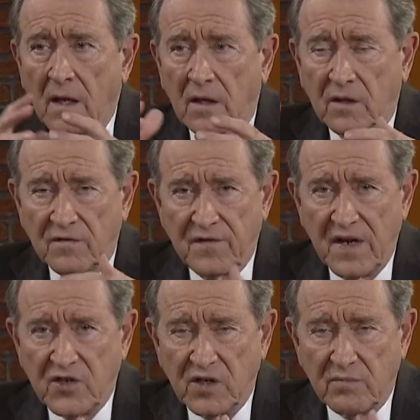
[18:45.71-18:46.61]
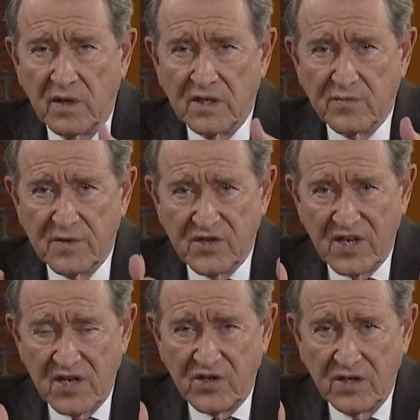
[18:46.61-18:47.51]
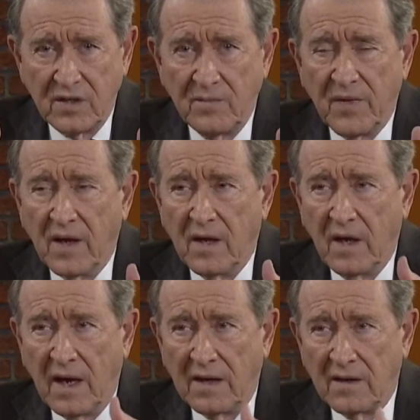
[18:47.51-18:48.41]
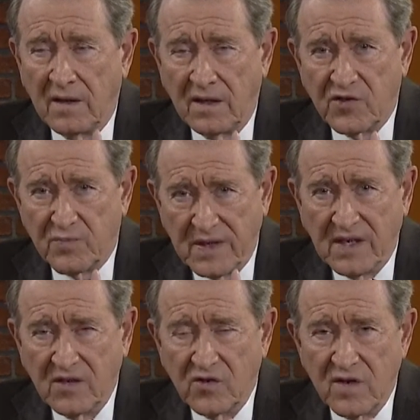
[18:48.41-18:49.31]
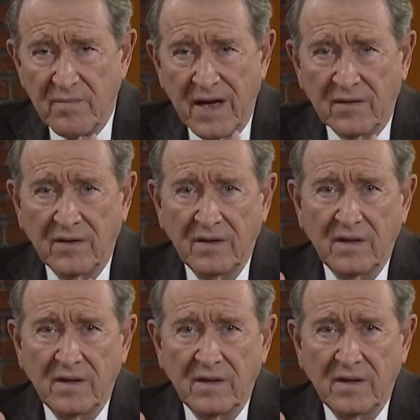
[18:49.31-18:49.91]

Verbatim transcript: confession brings possession and, and speaking to the mountain.